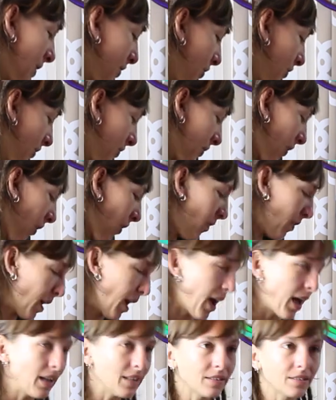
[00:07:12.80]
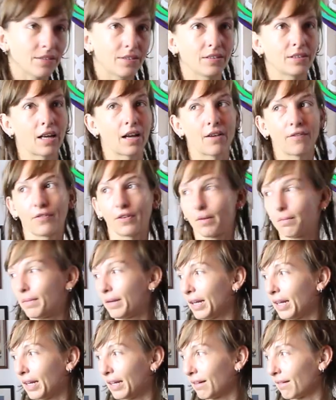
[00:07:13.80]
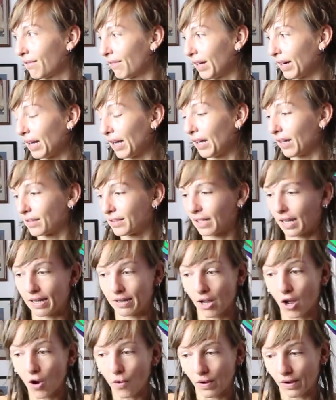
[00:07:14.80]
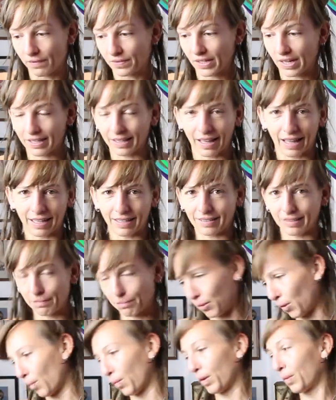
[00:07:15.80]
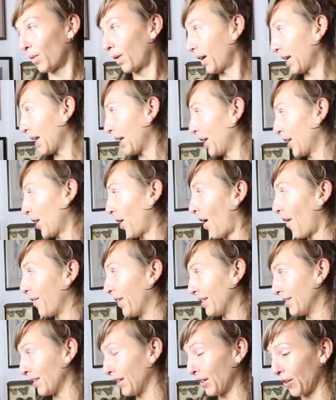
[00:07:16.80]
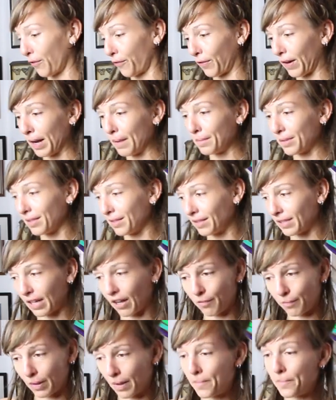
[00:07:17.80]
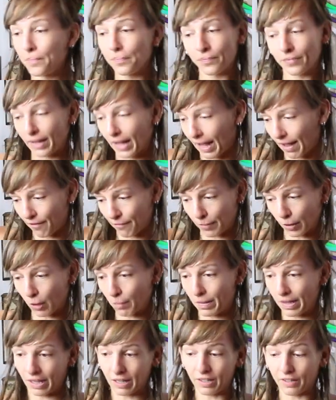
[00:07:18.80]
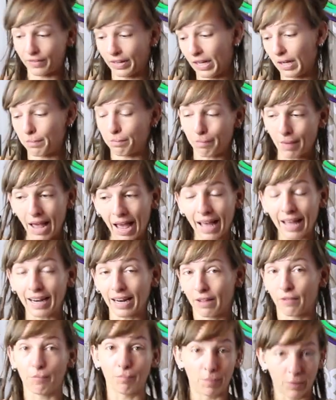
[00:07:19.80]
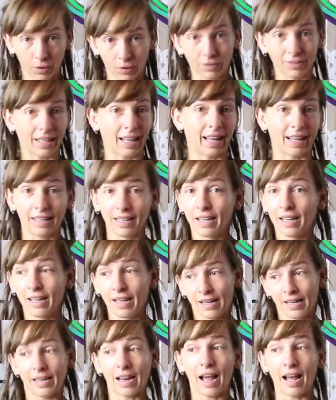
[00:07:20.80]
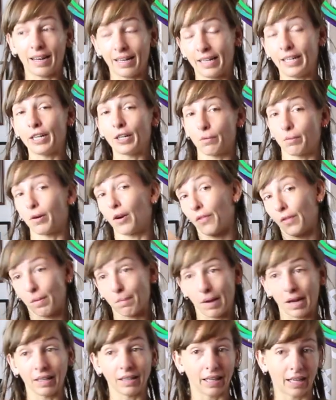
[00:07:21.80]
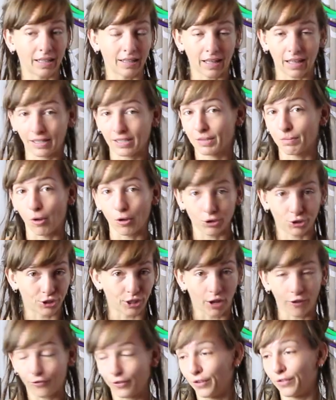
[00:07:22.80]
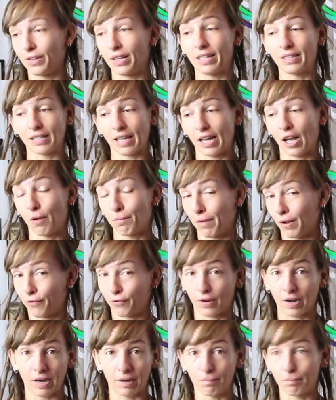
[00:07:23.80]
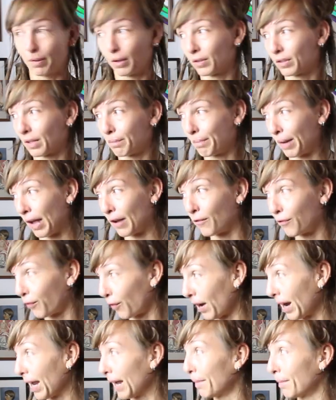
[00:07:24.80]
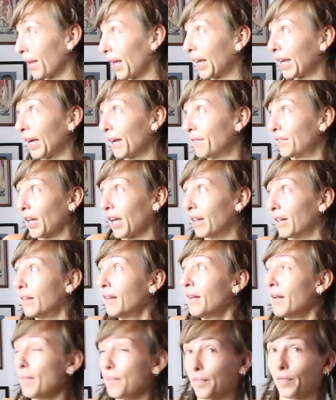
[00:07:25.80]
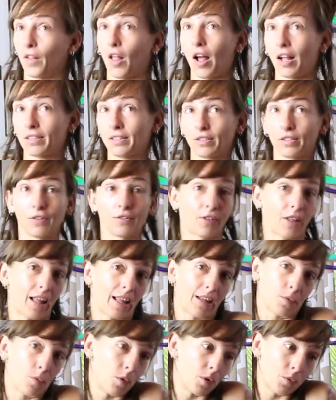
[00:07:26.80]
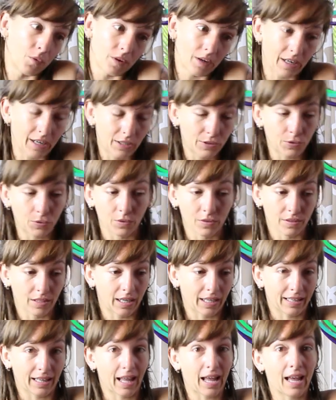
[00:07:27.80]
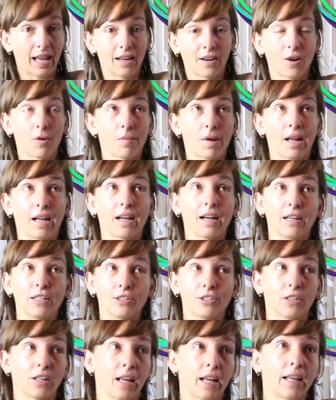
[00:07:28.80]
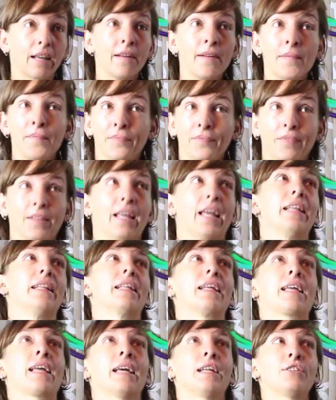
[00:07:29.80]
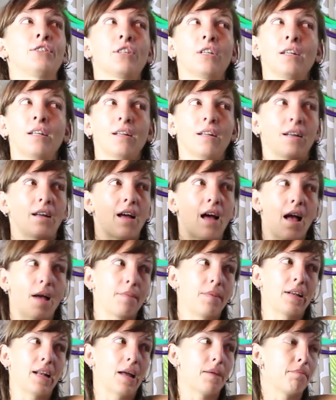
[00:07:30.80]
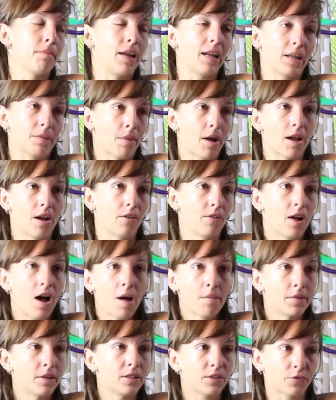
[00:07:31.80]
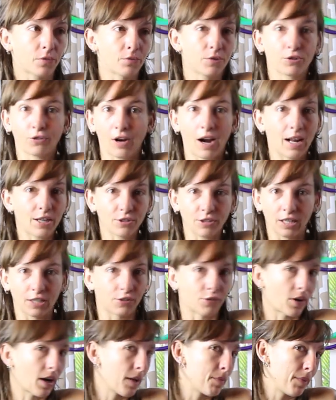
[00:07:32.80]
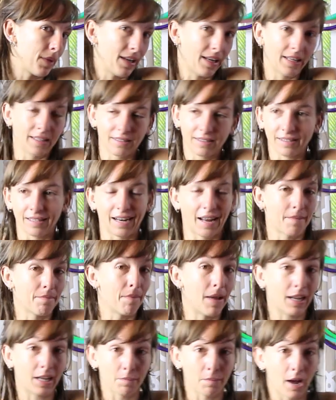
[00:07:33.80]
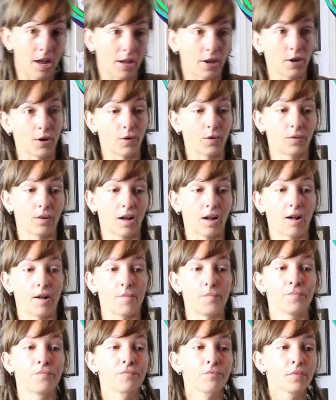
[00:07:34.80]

just all kinds of stuff. I mean, what else? I oh, I've done like simple woodworking, you know, obviously the frames and stuff, but I've built my elevated bed. I've built like not here but on the mainland like small shelf units i helped my friend build a bed frame like i've done lots of like woodworking tools like that oh my gosh like in the kitchen, I mean, I make my own hummus from scratch, like dry beans, and I make my own um,